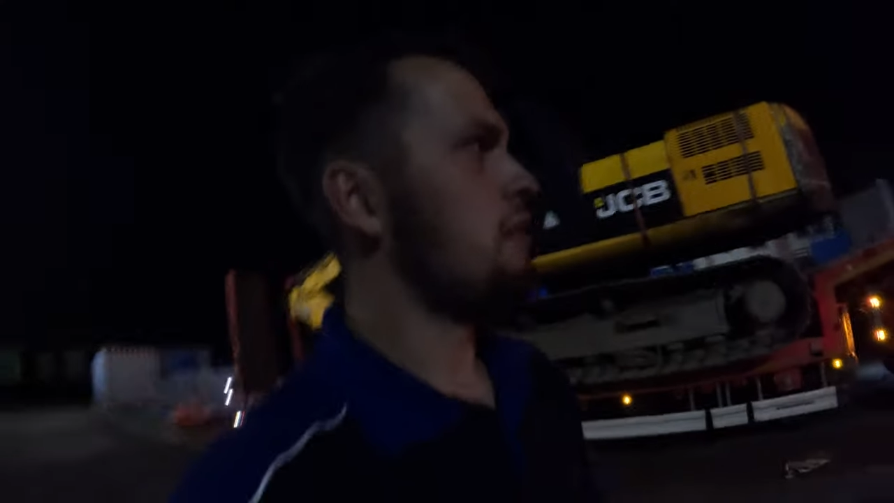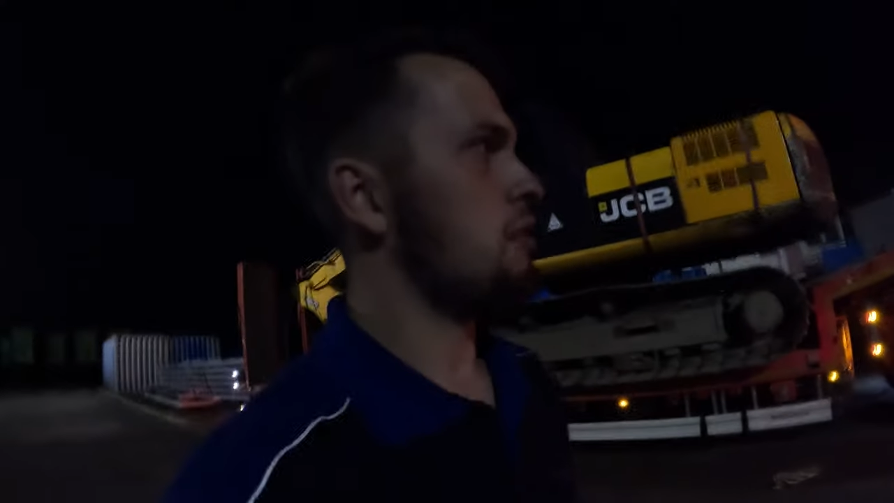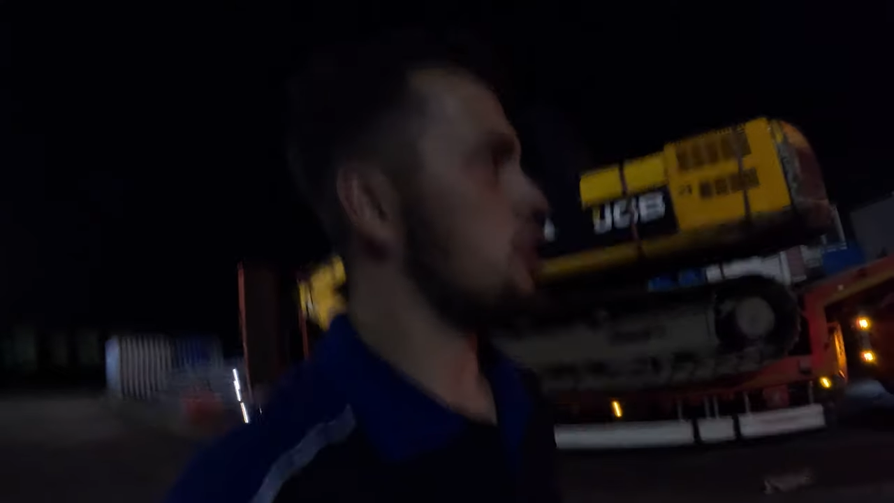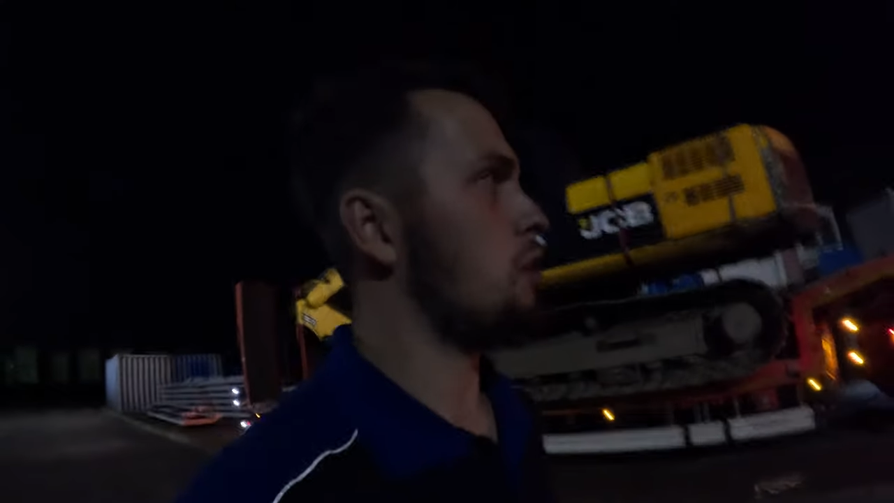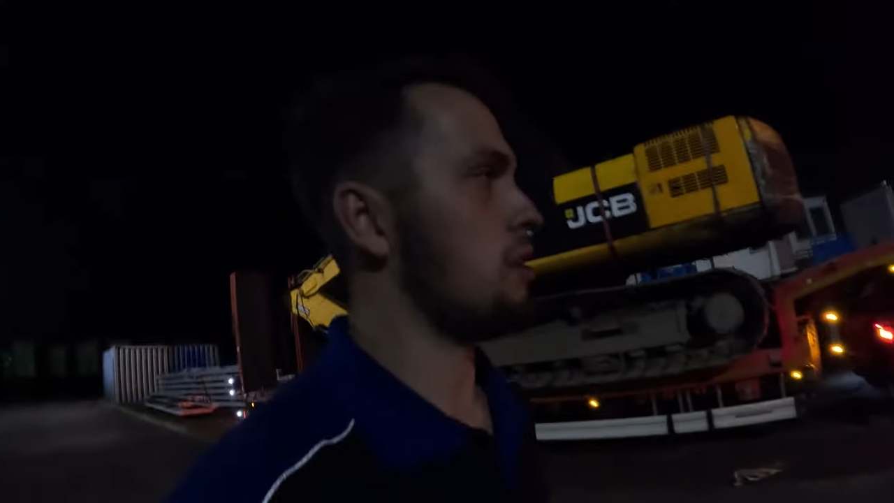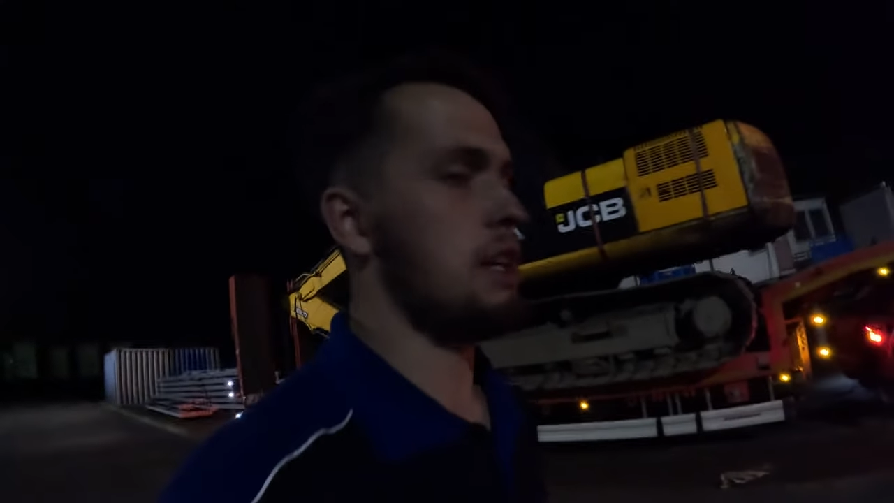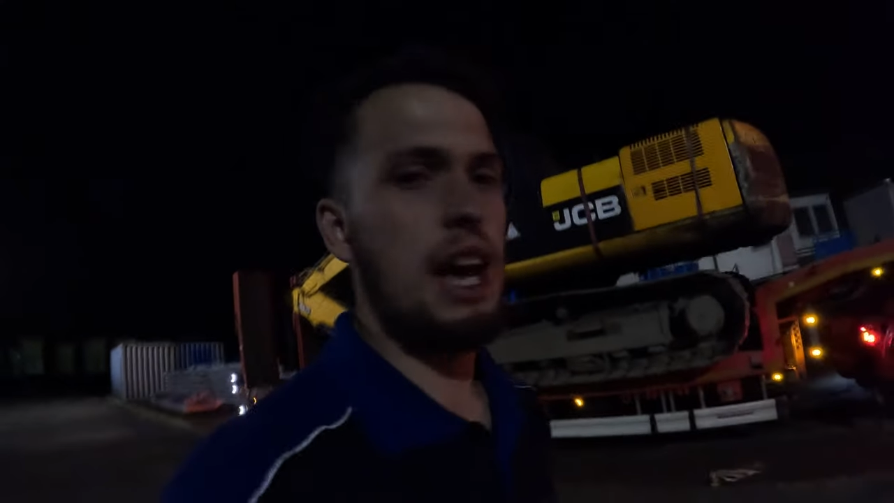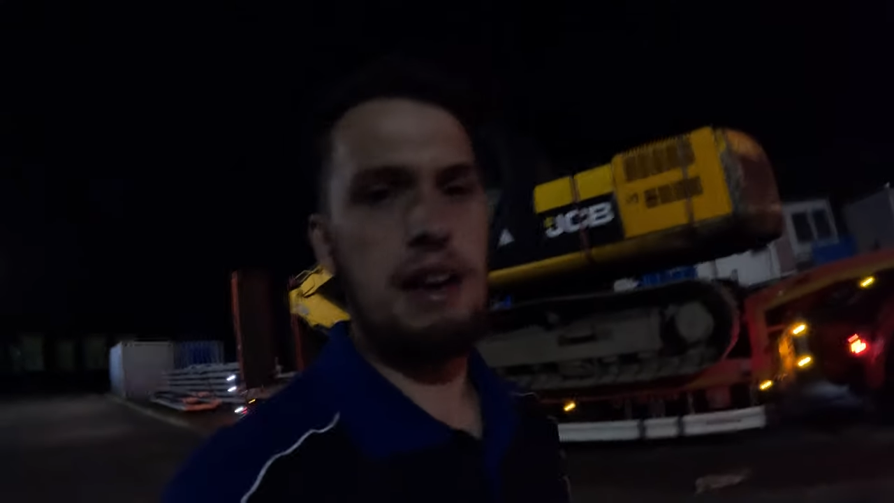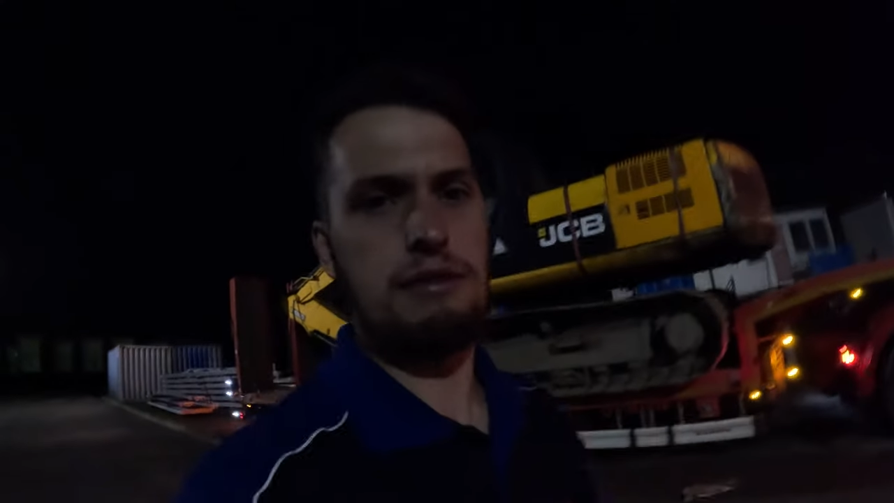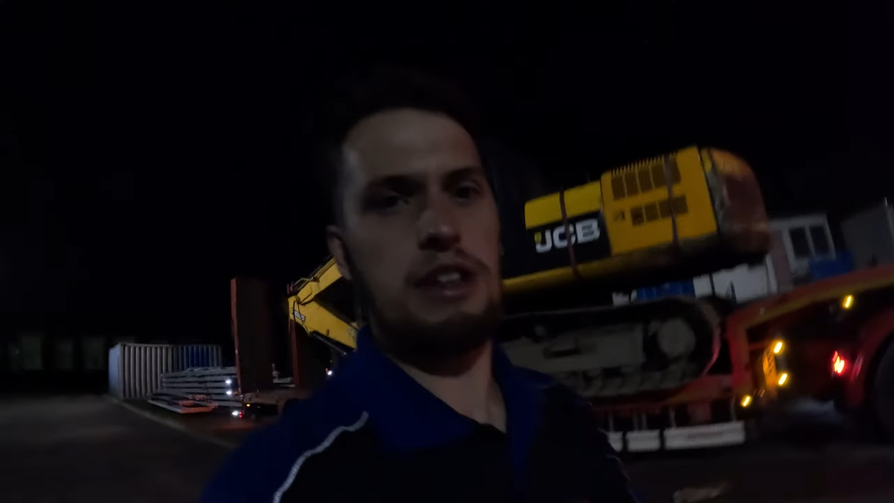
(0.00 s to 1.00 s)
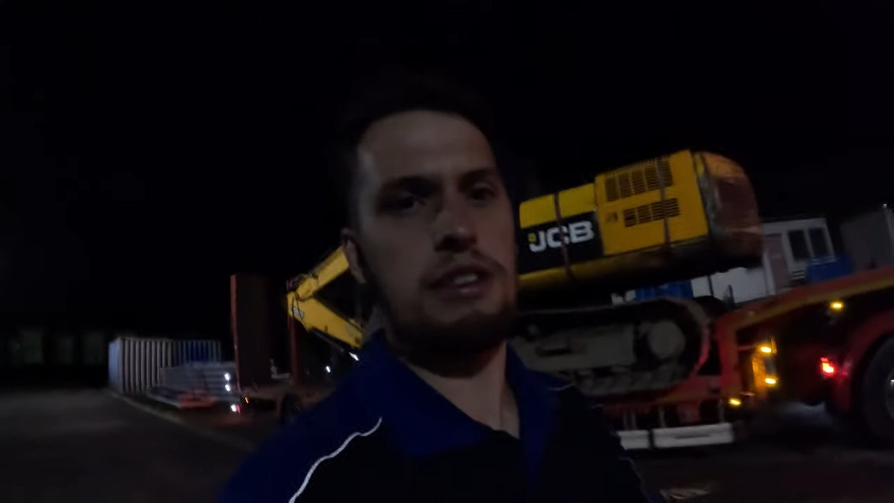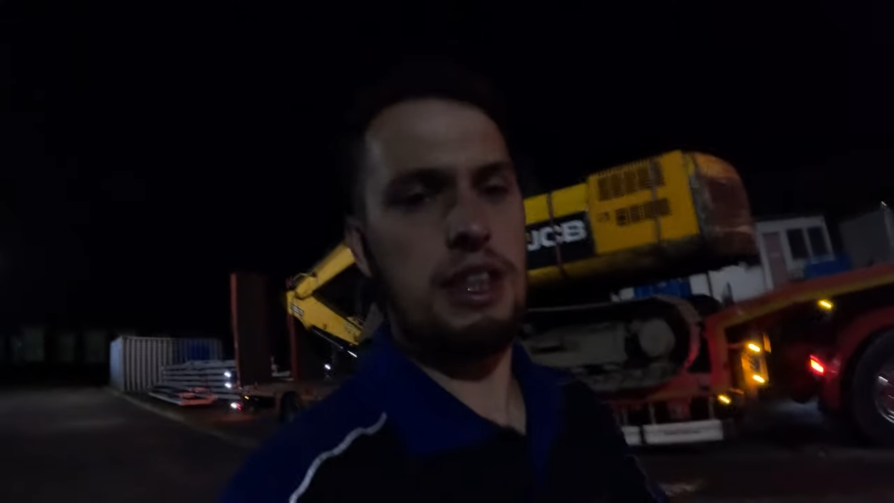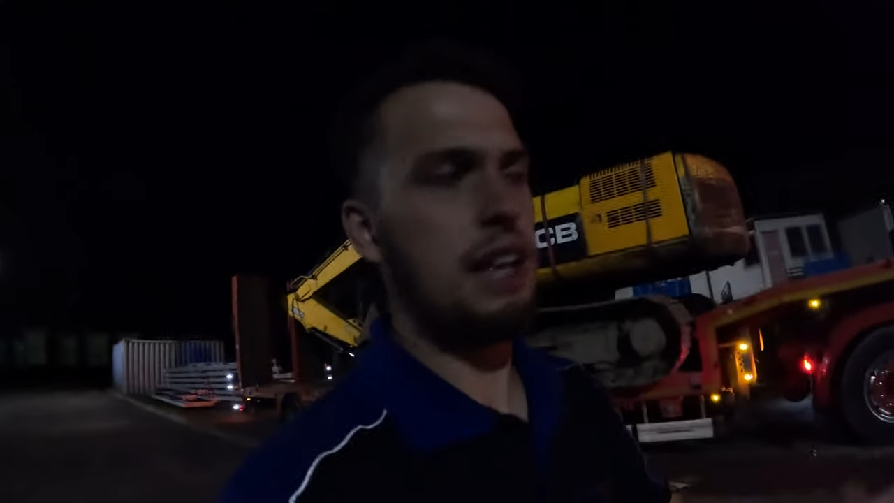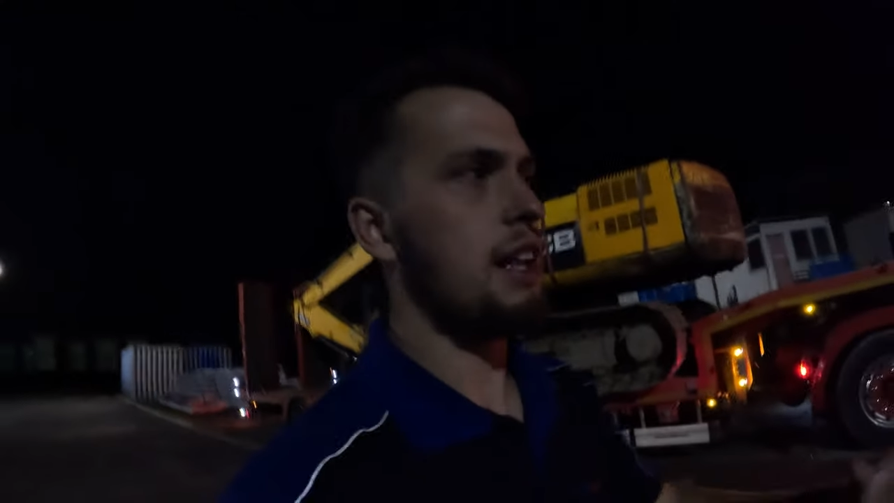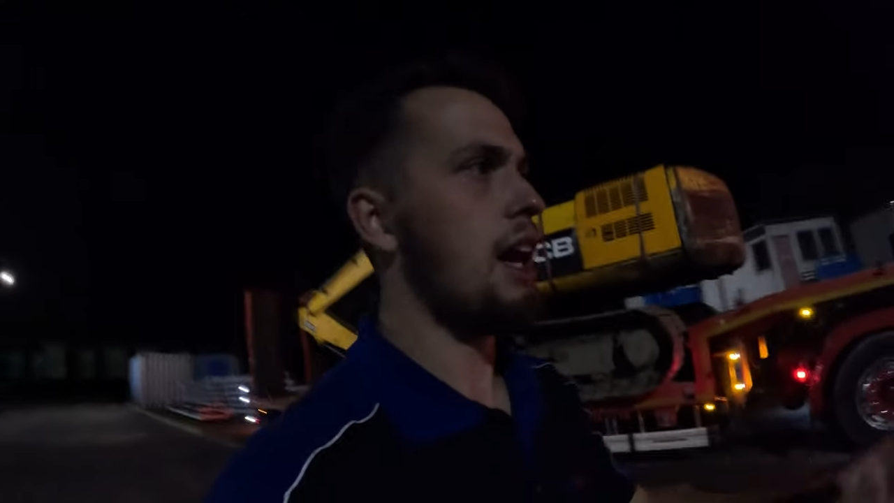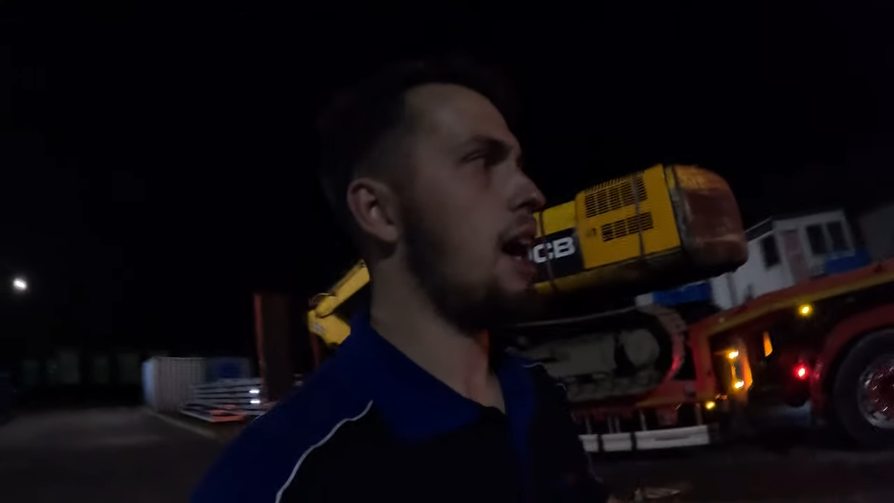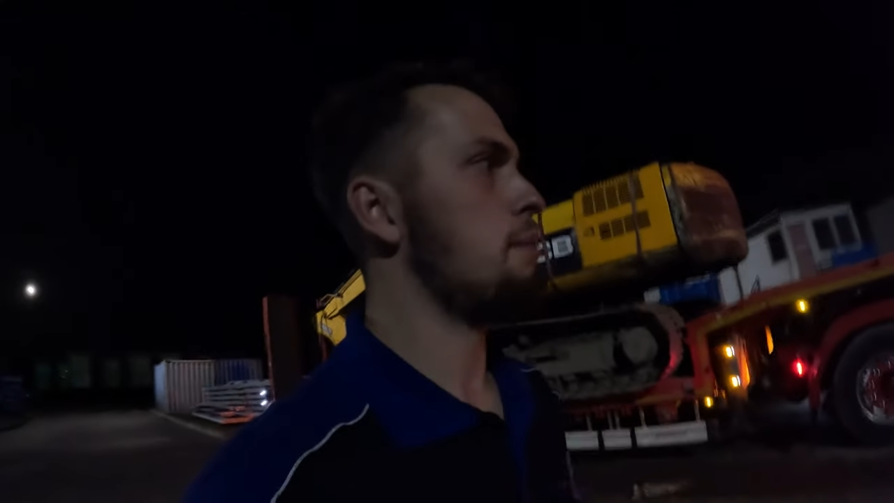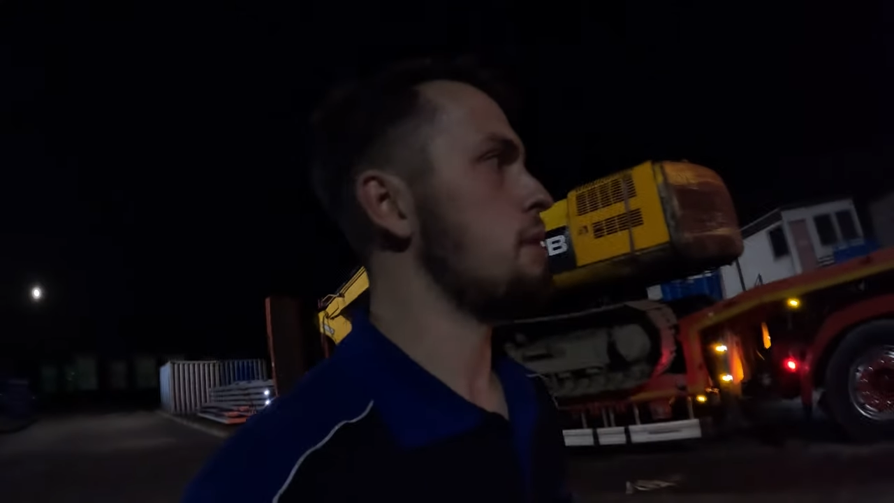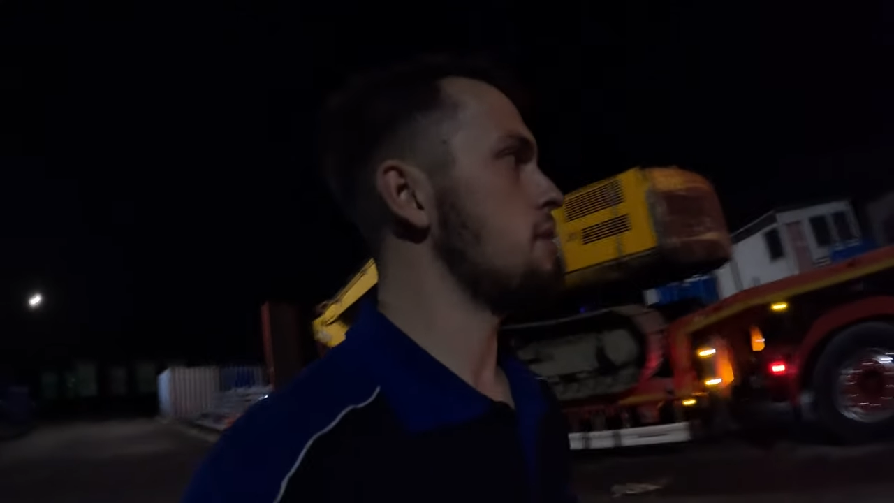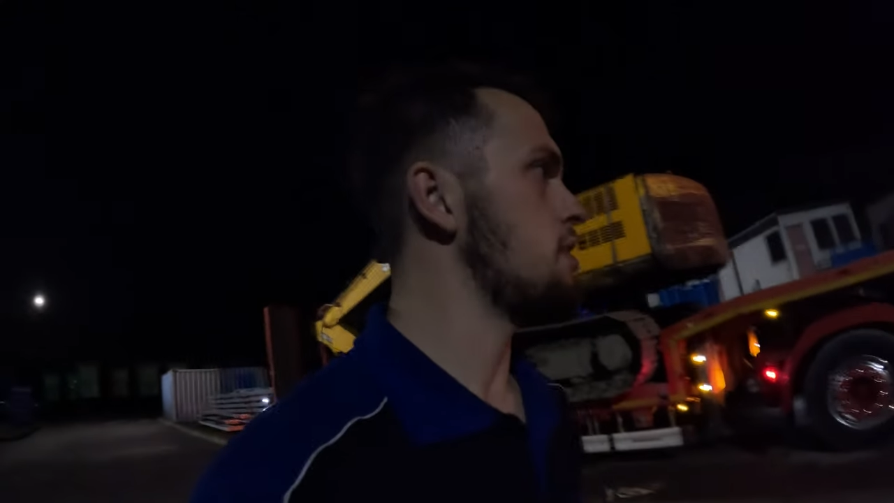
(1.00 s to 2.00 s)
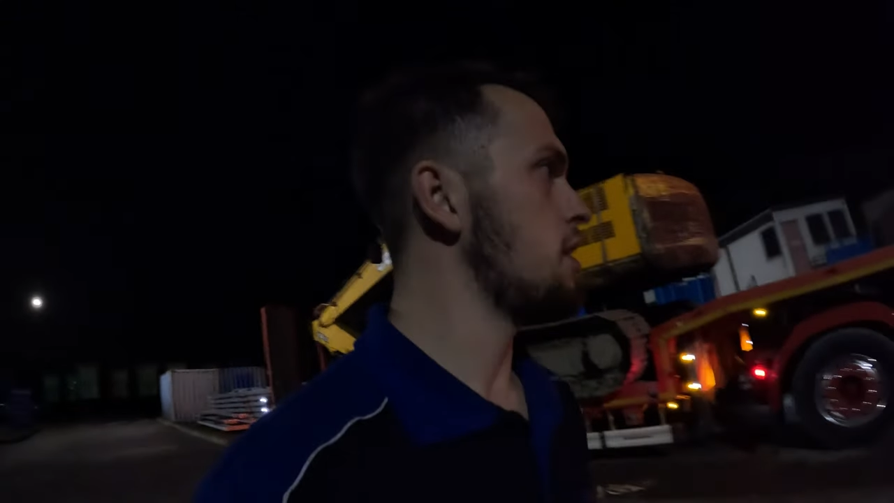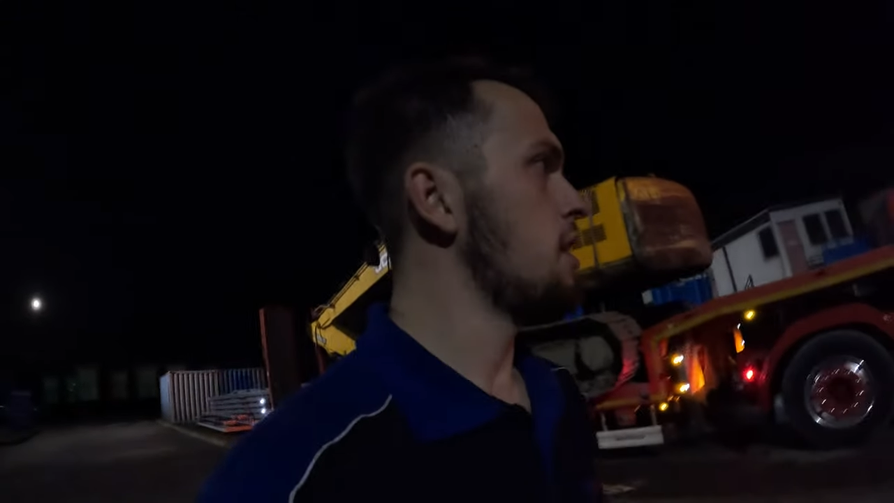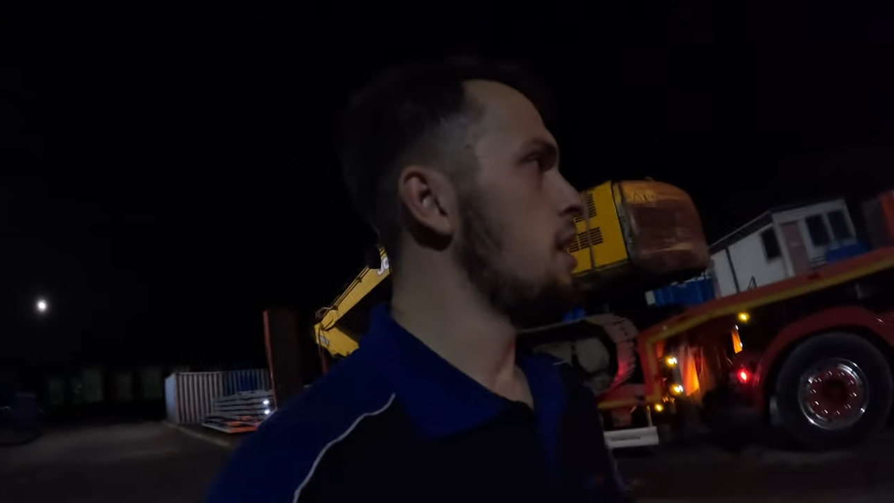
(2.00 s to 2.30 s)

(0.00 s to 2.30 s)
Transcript: recording everything that happens.